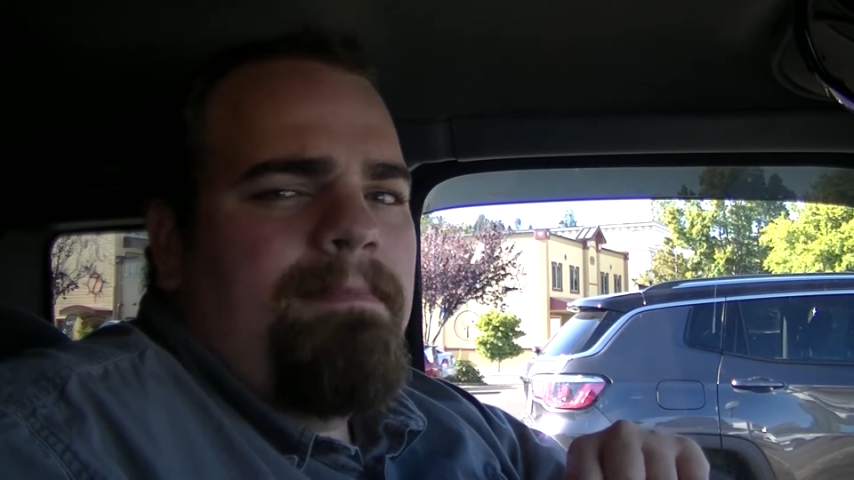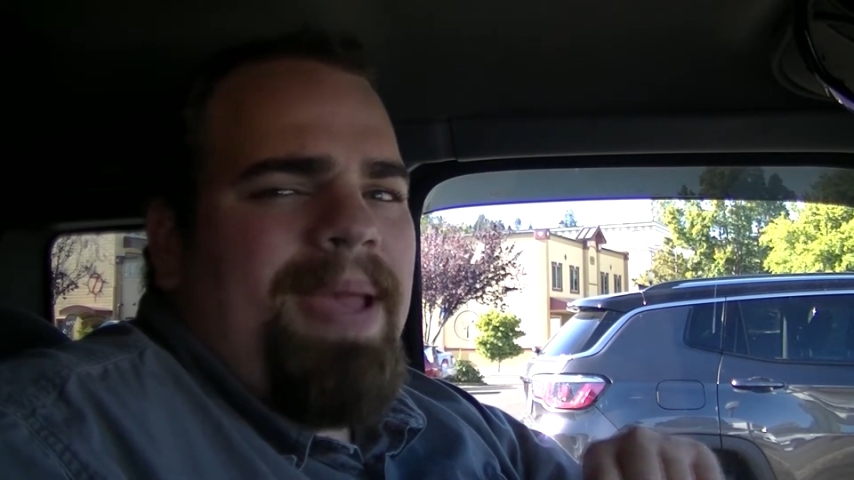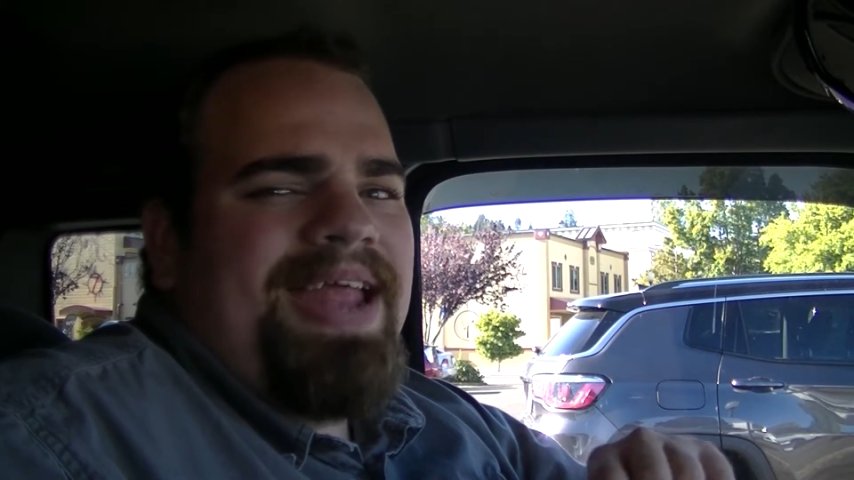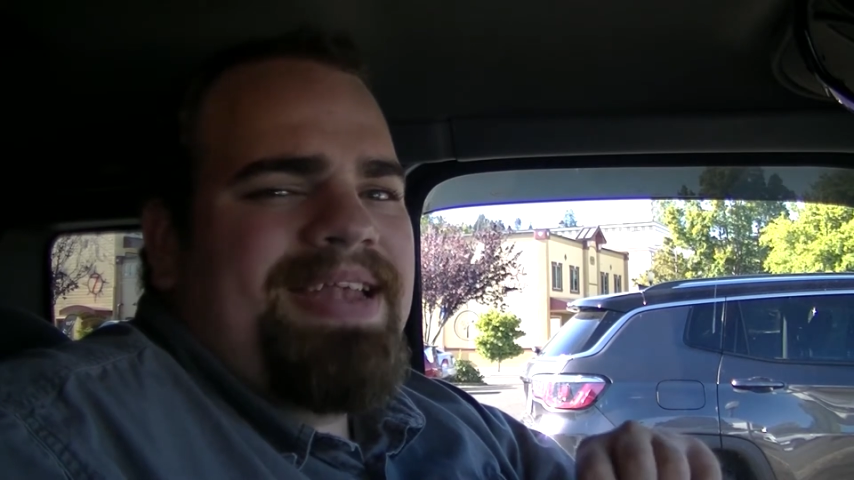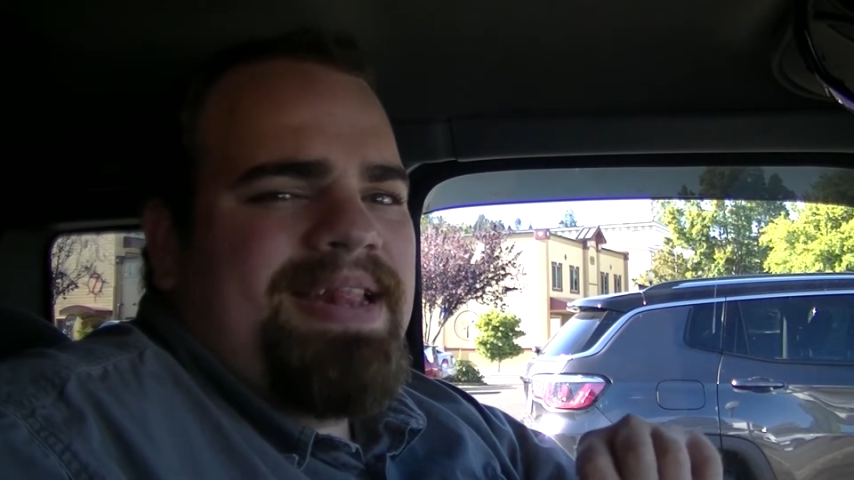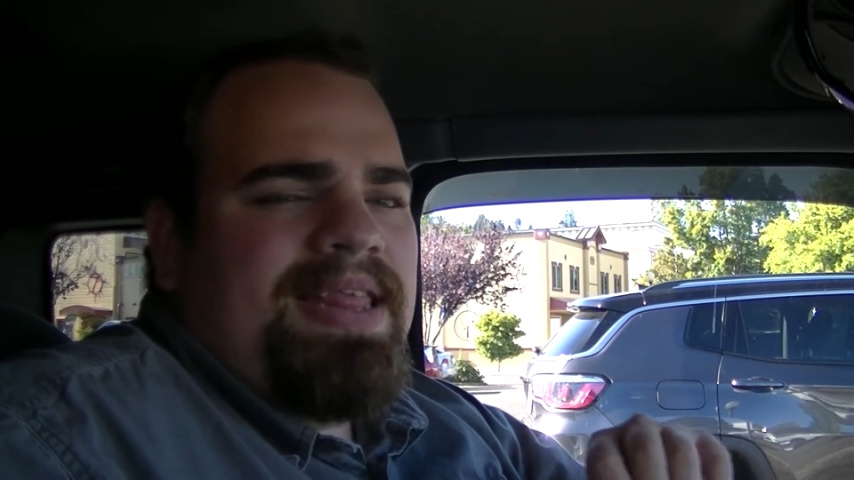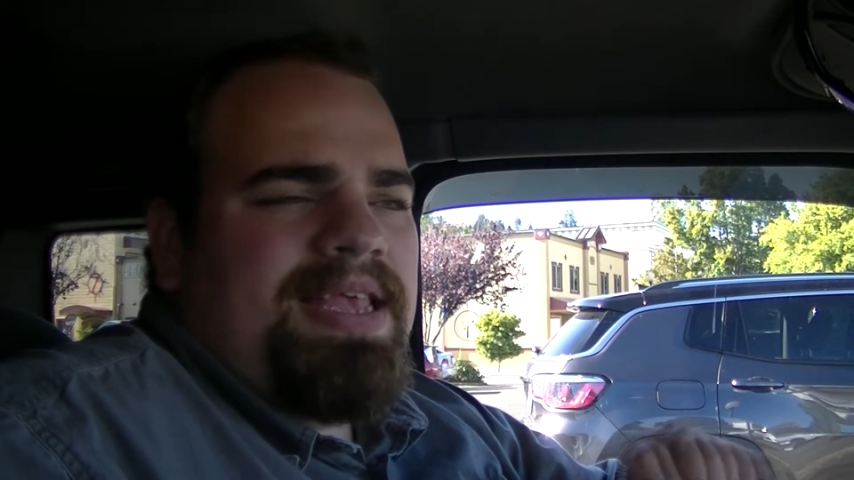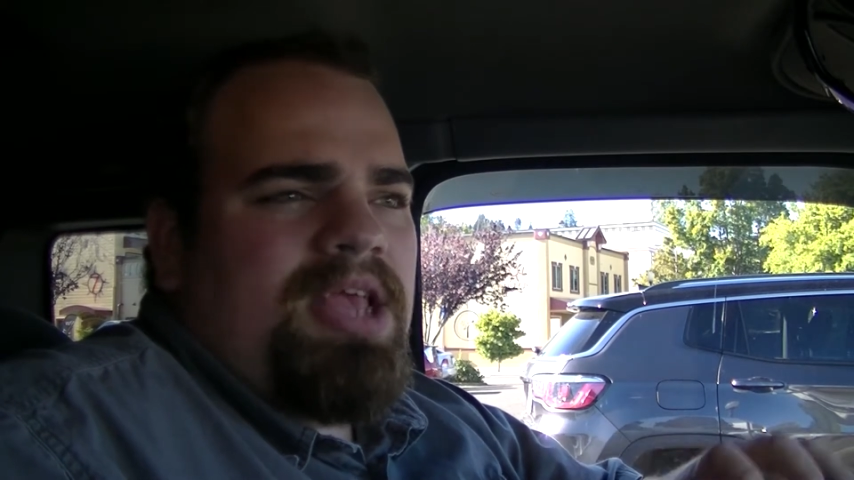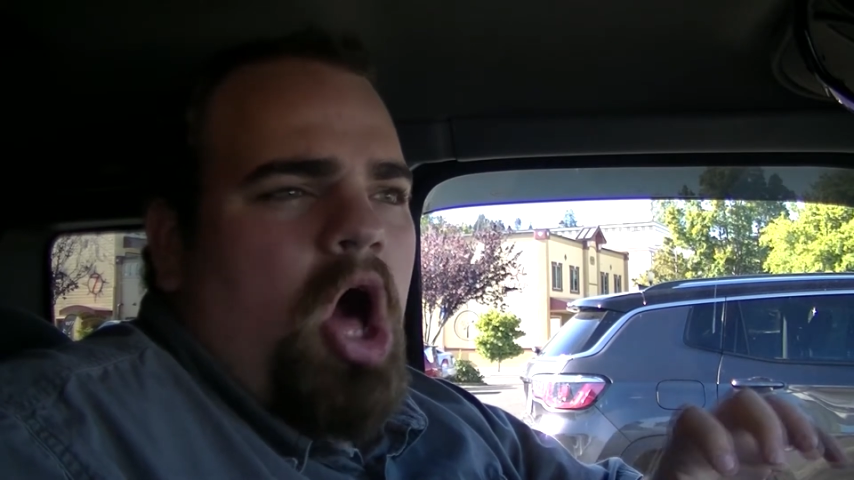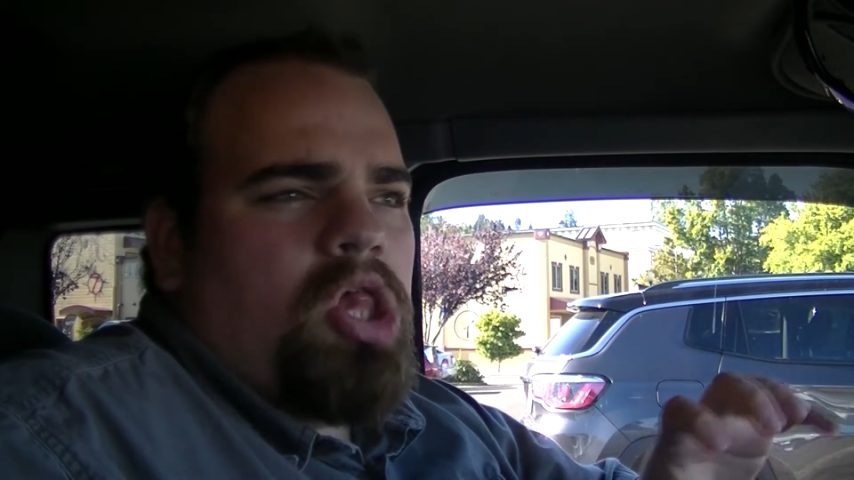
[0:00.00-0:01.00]
painting the
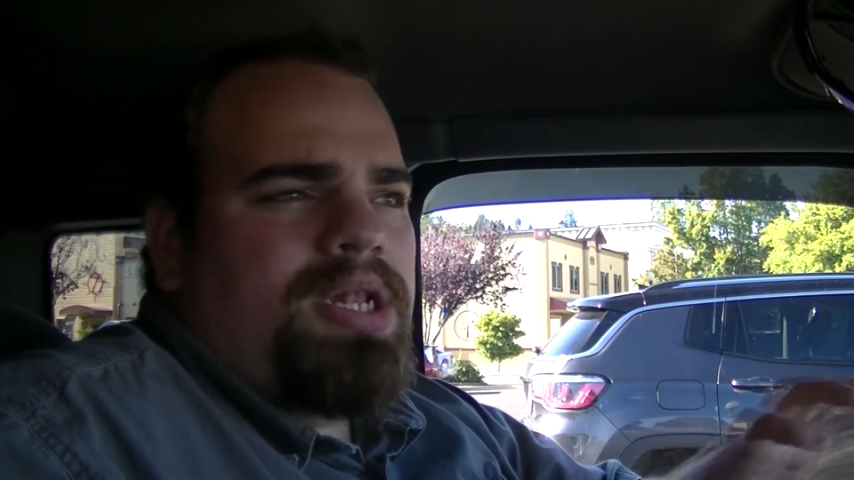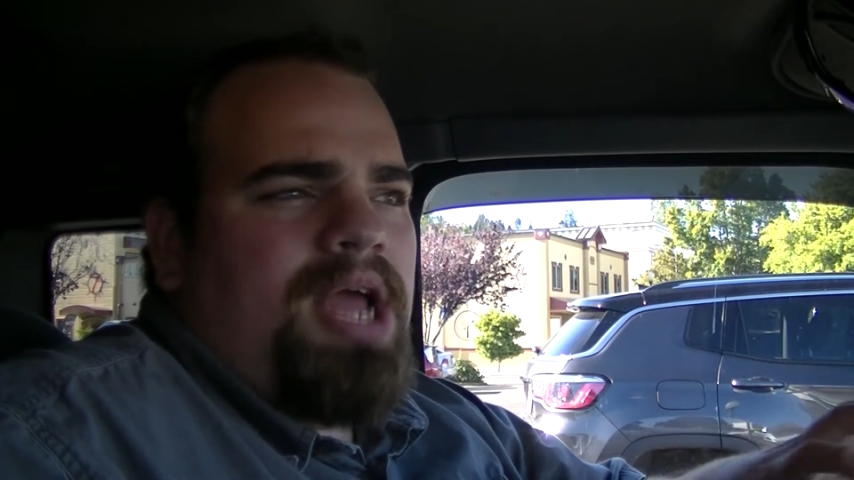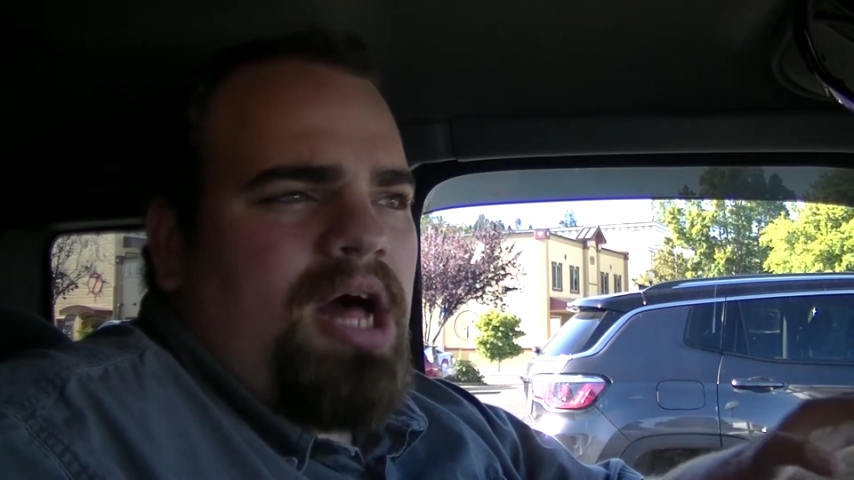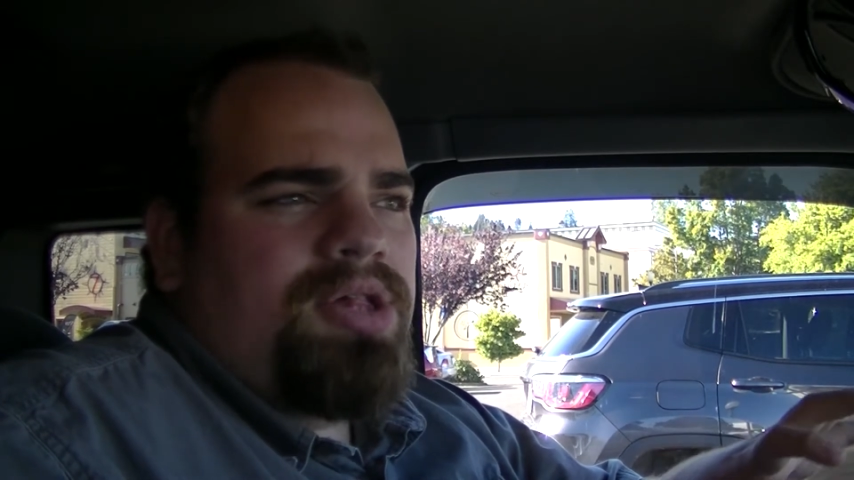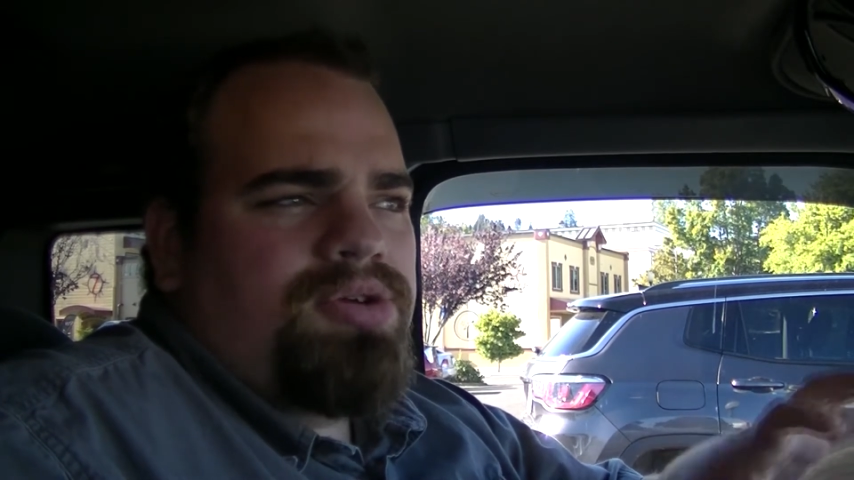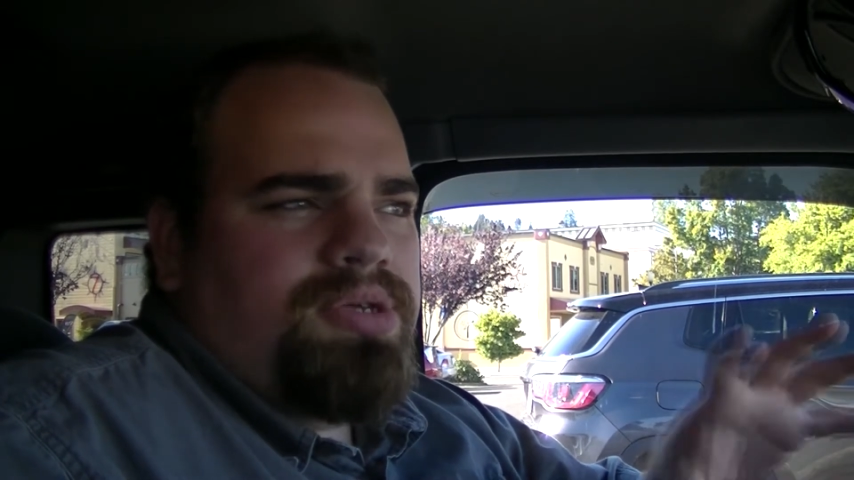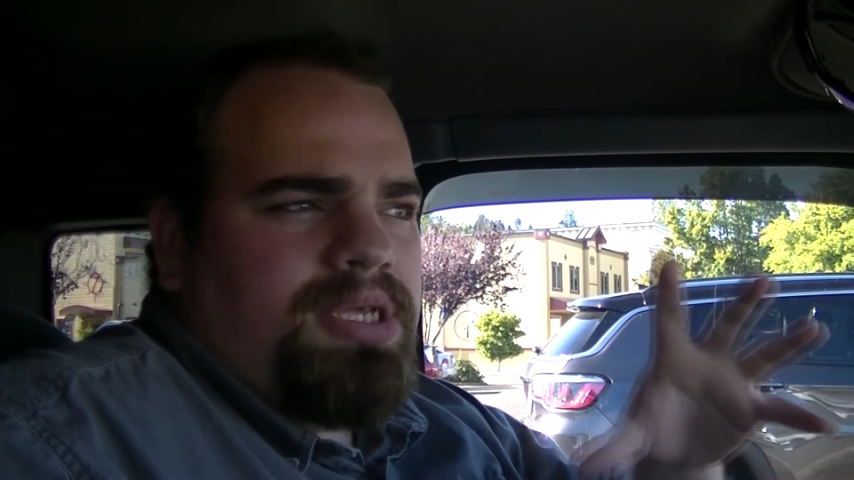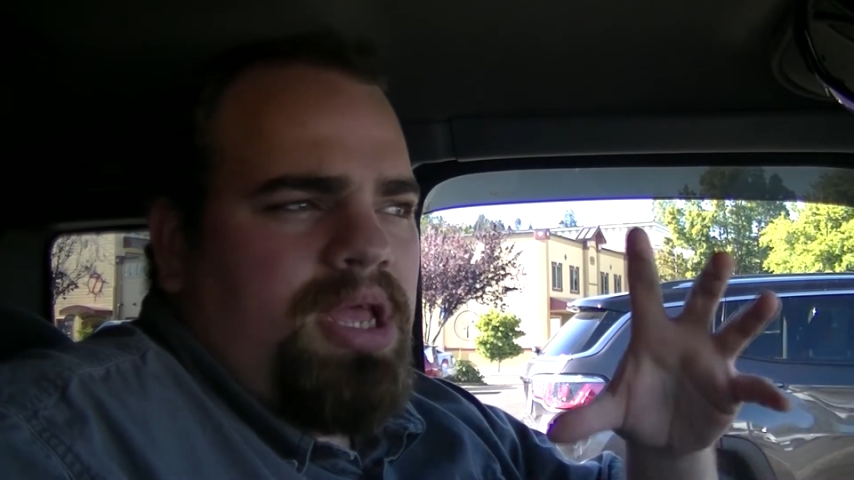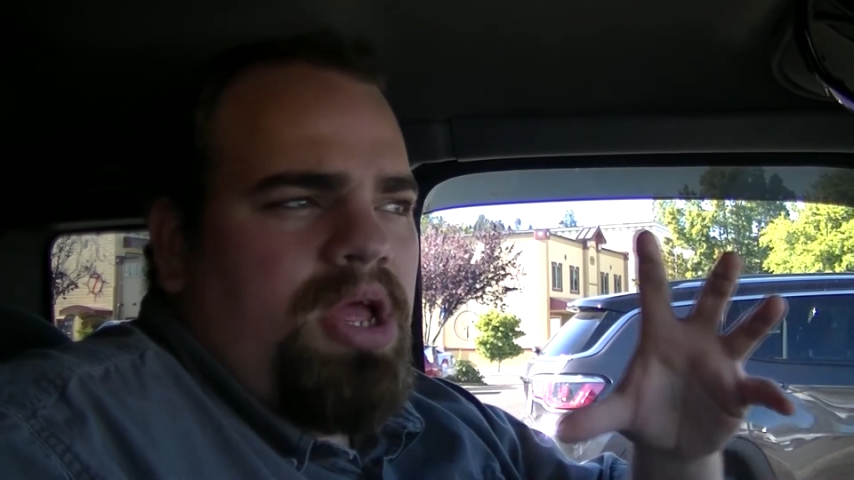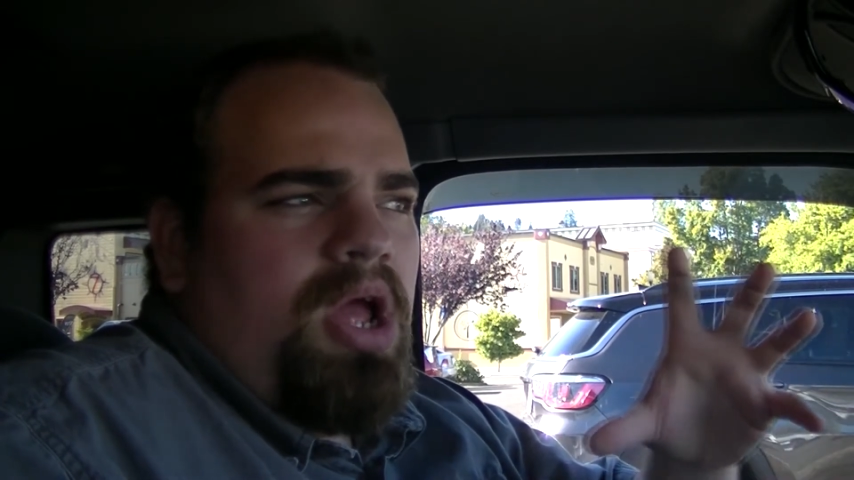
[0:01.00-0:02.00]
solid colors